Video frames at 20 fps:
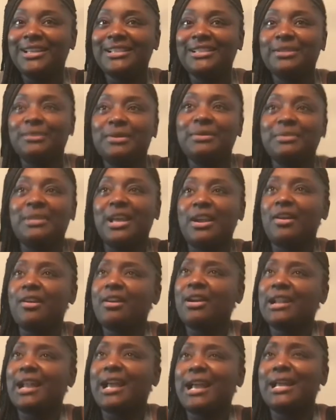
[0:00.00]
So he was like, all
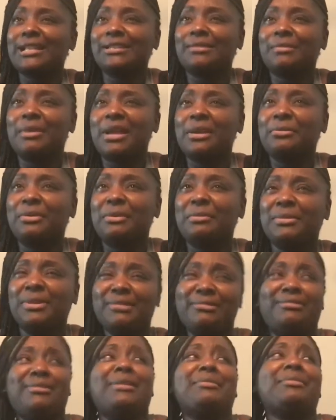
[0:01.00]
right, I got somebody with me.
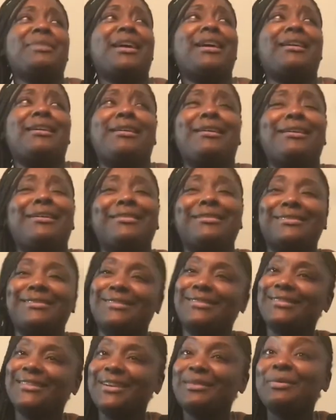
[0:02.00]
I'm like, ah.
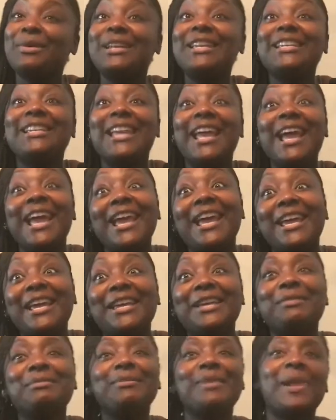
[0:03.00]
And when he
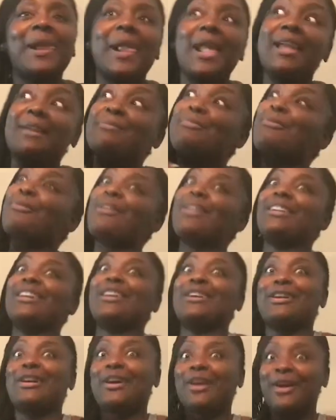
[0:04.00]
came, he brought
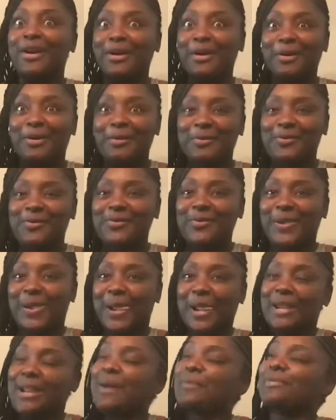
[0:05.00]
a girl.
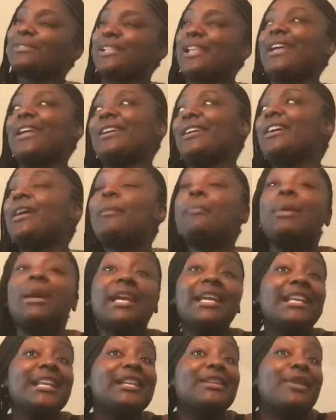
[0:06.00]
And I was like, but
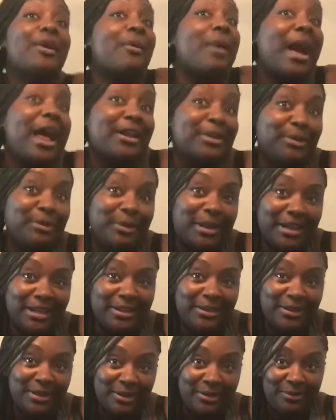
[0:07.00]
he didn't know. I knew that he
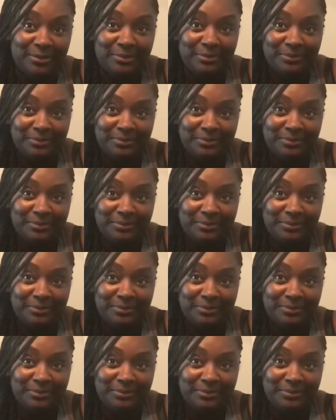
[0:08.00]
knew.